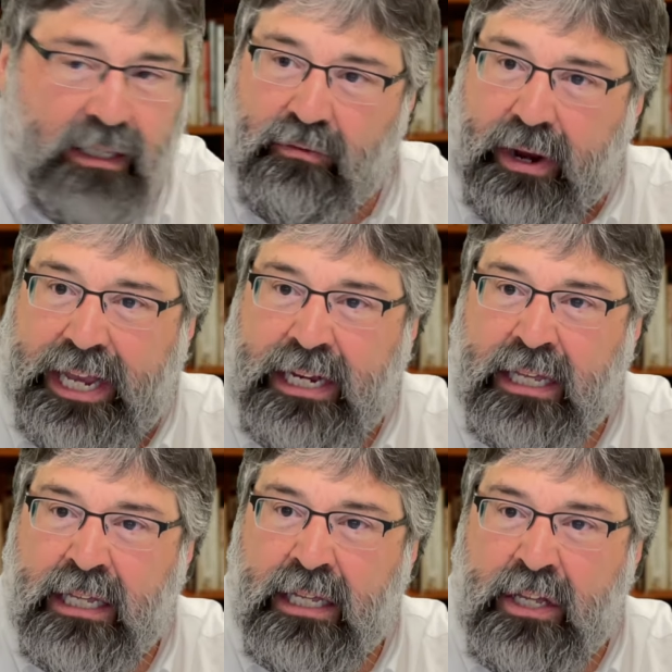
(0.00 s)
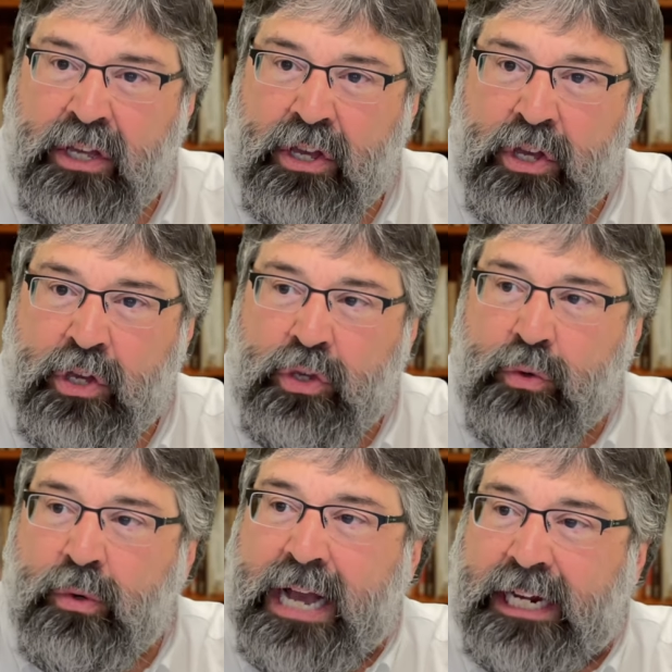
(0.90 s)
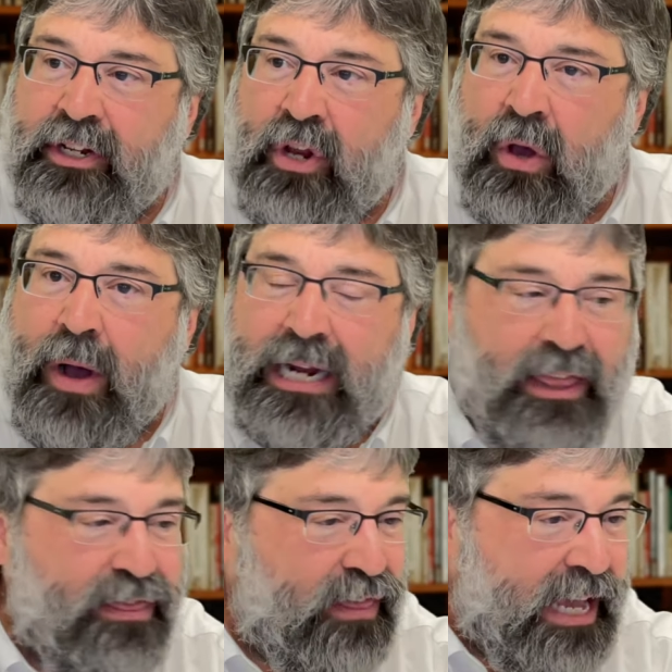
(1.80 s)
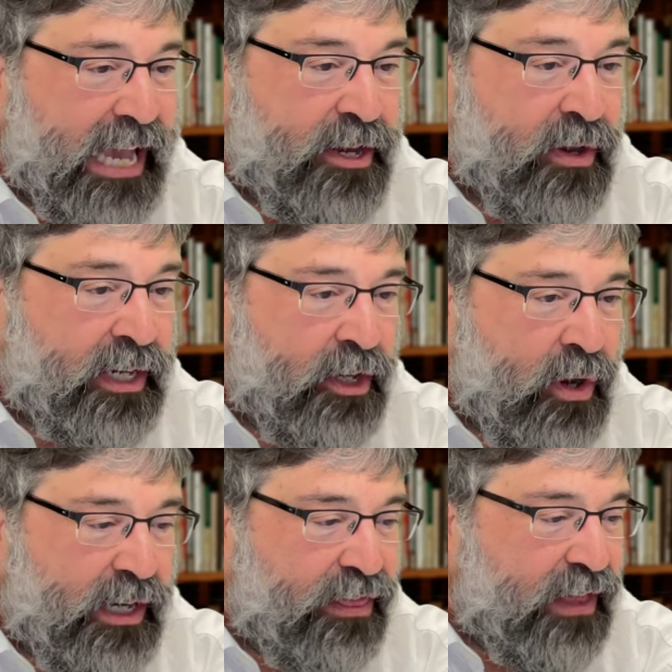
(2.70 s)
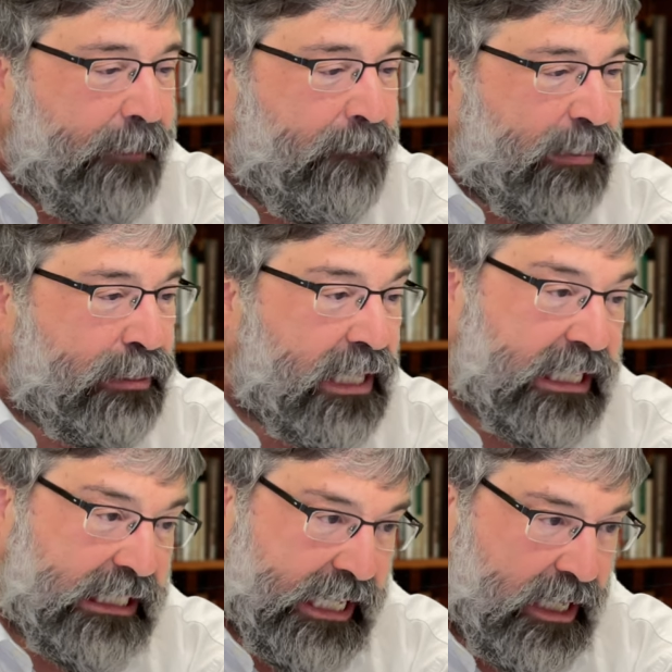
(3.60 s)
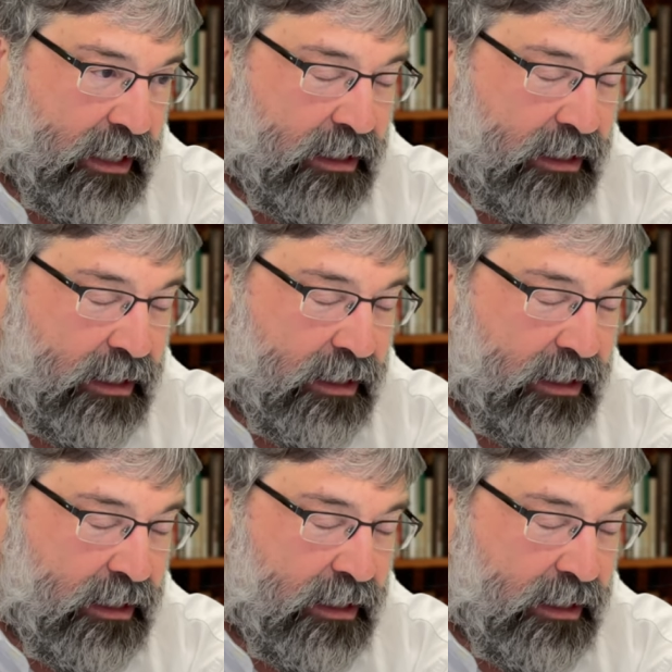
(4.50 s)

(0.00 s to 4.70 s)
right you got to know how to think and you got to know how to think biblically